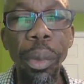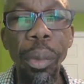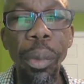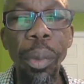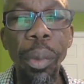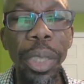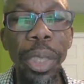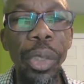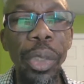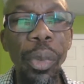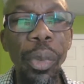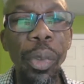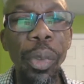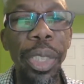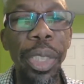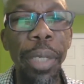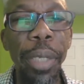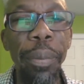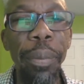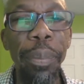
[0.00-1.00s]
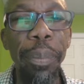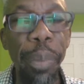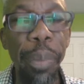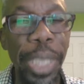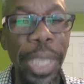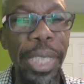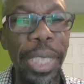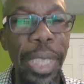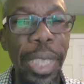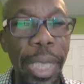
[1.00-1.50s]
What is going on
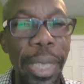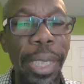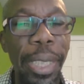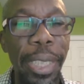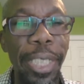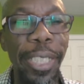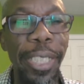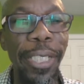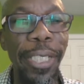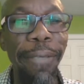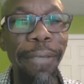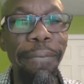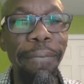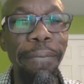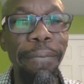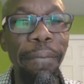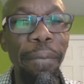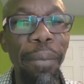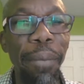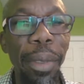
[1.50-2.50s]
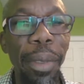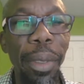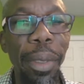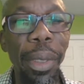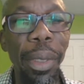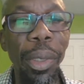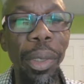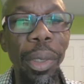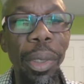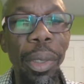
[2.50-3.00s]
presently
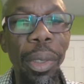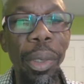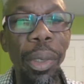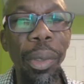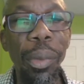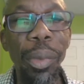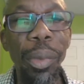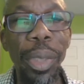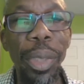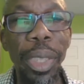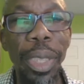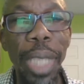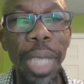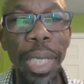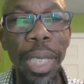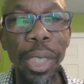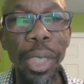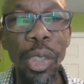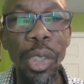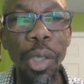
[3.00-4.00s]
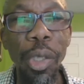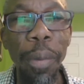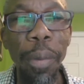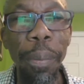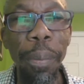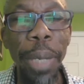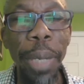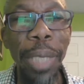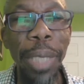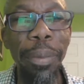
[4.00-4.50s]
with the Donald
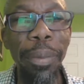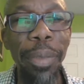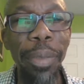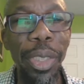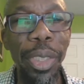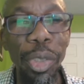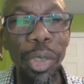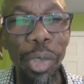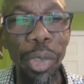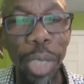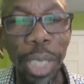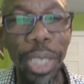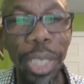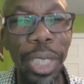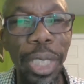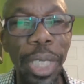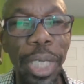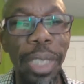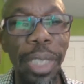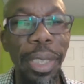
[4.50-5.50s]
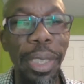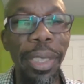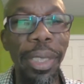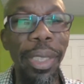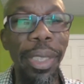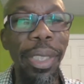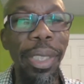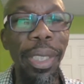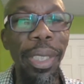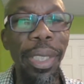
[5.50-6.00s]
Trump administration?
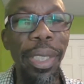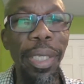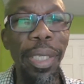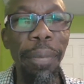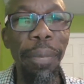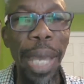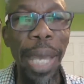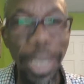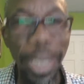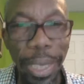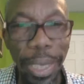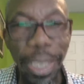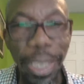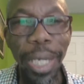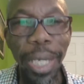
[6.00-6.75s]
They're back in the